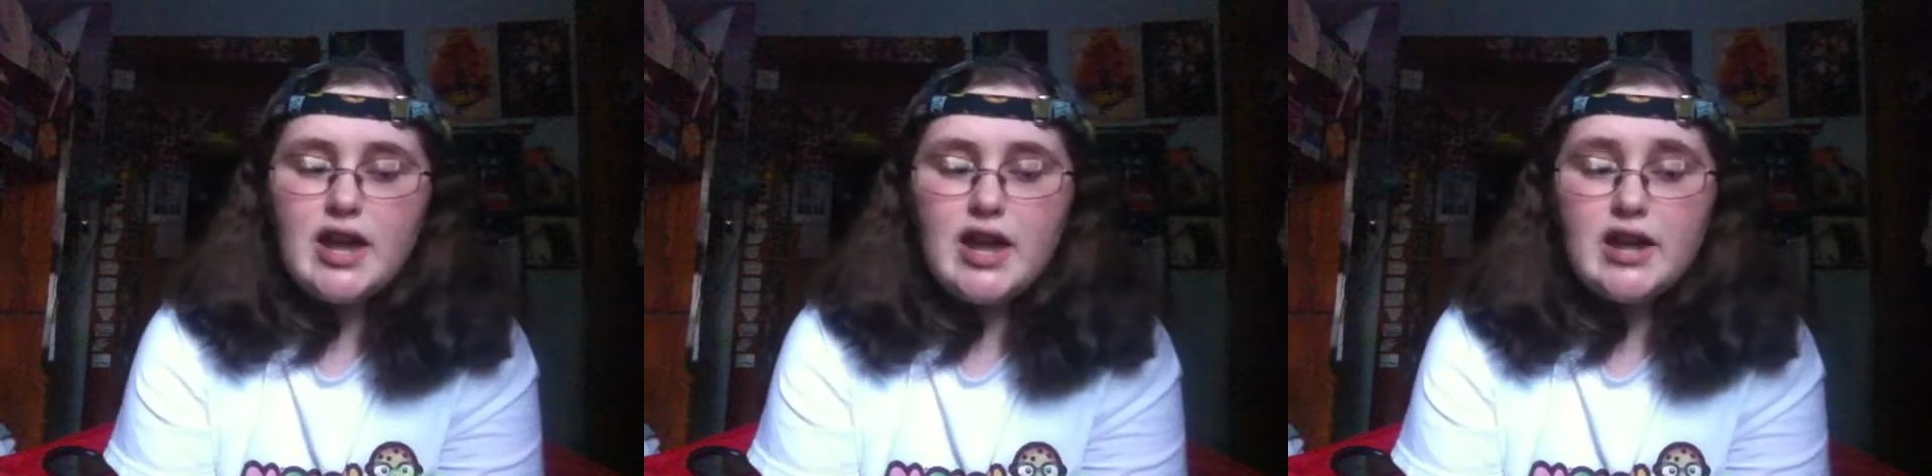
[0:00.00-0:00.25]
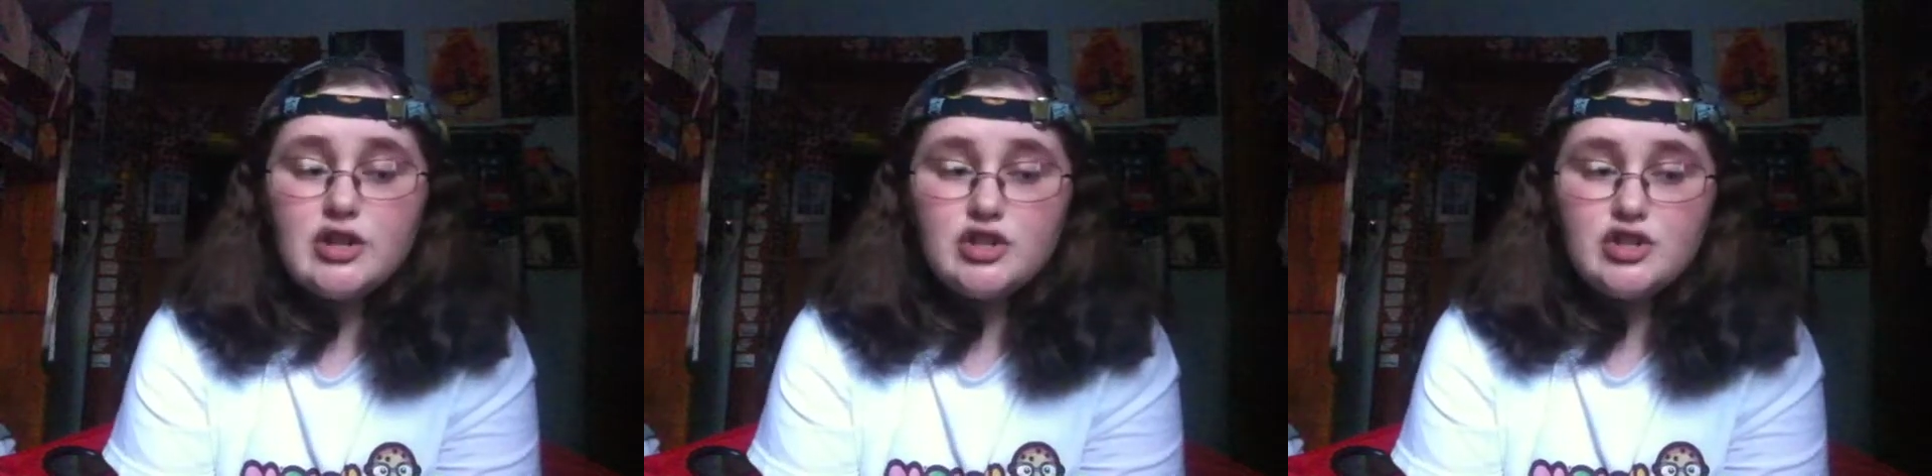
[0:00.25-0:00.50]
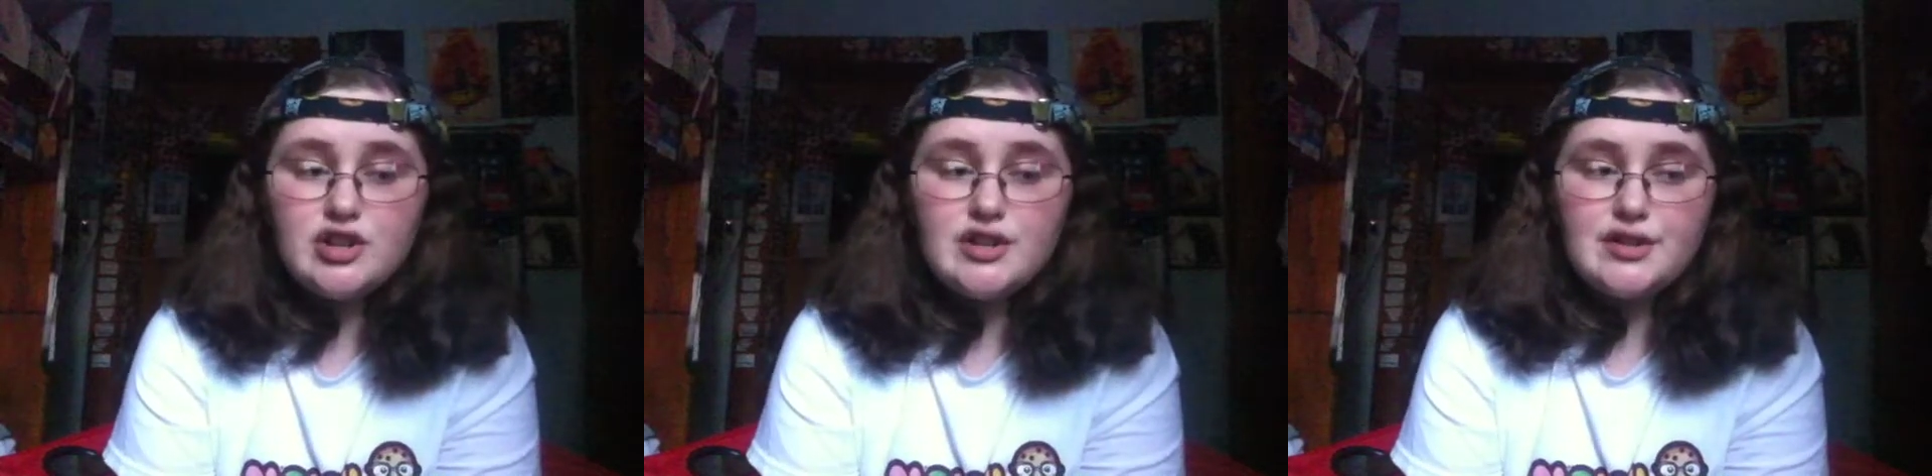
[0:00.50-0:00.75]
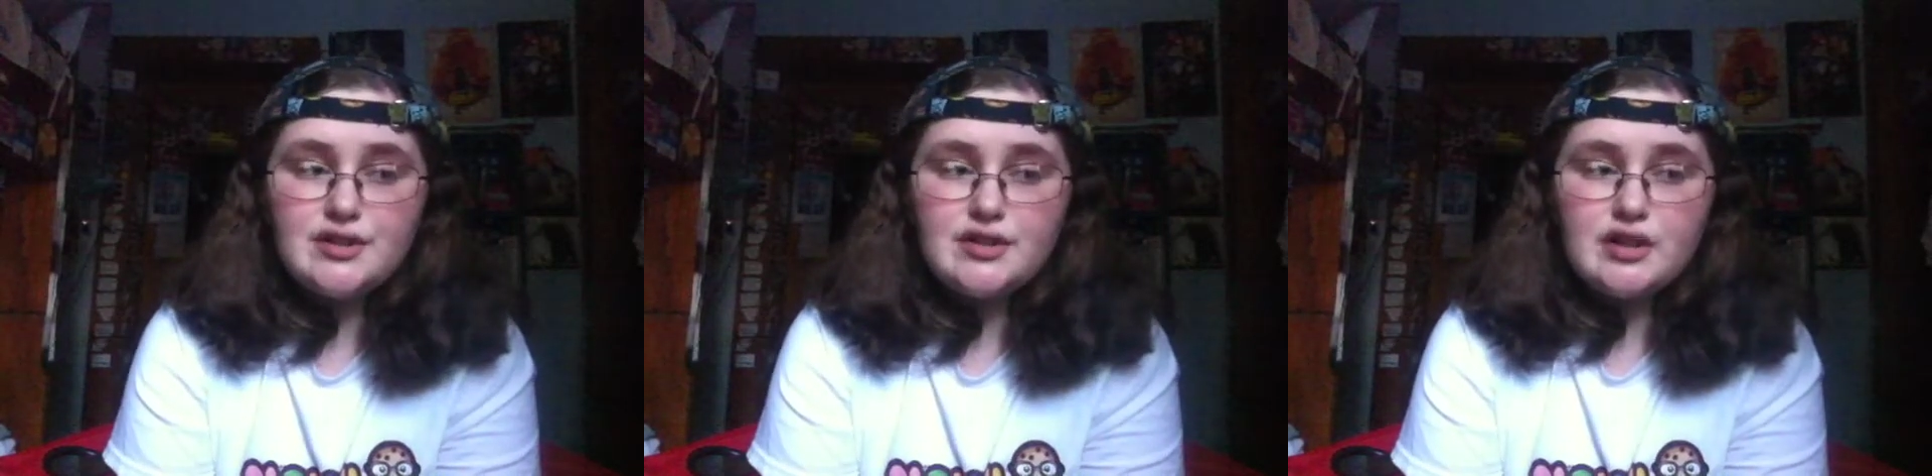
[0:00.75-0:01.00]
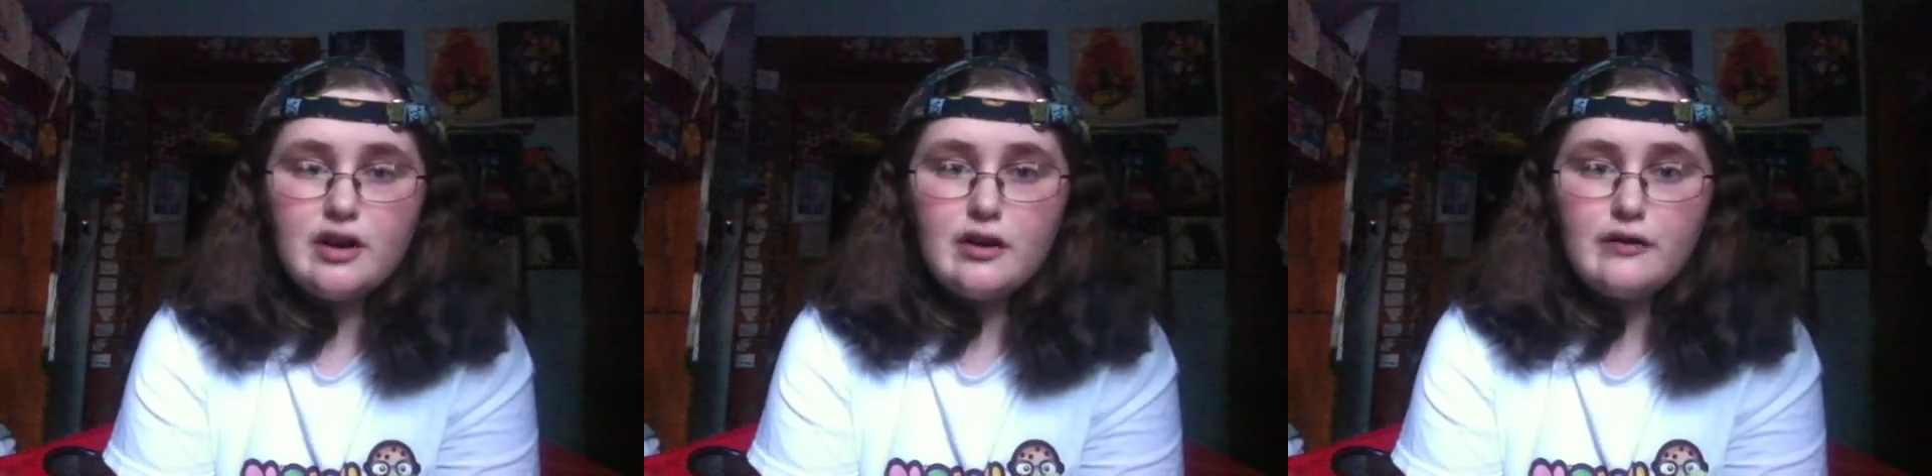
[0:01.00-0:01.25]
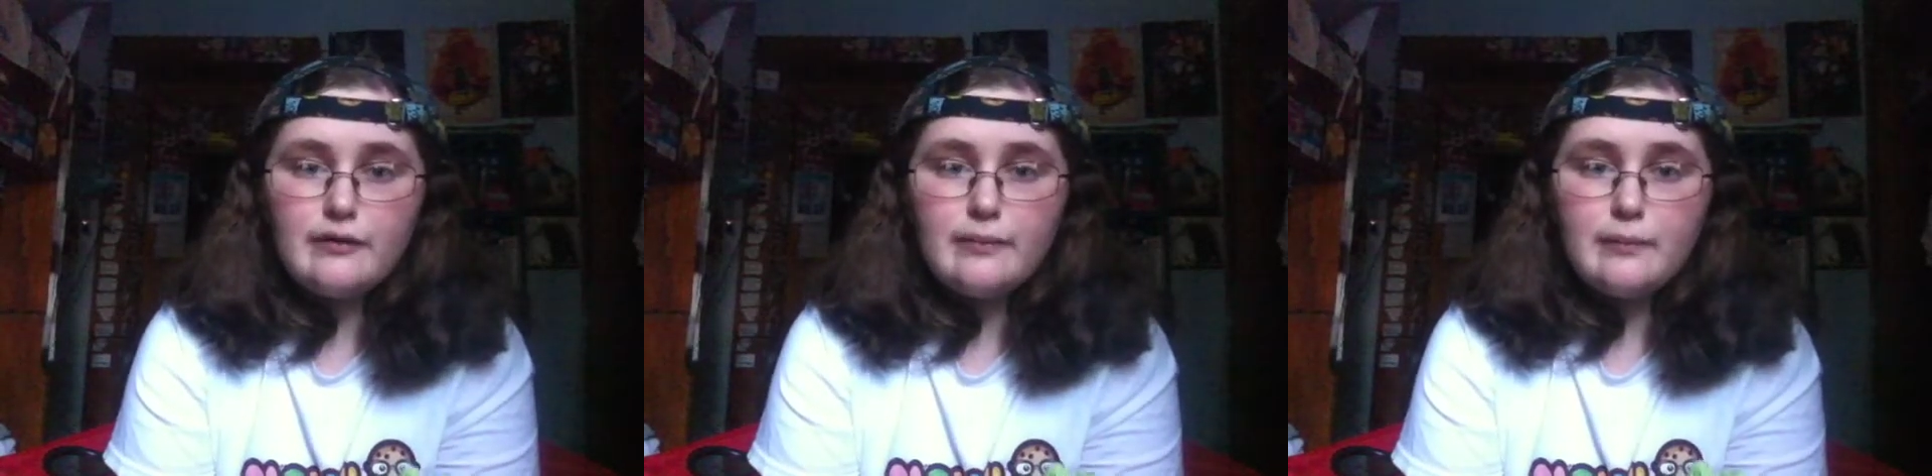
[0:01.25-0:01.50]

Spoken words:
inches of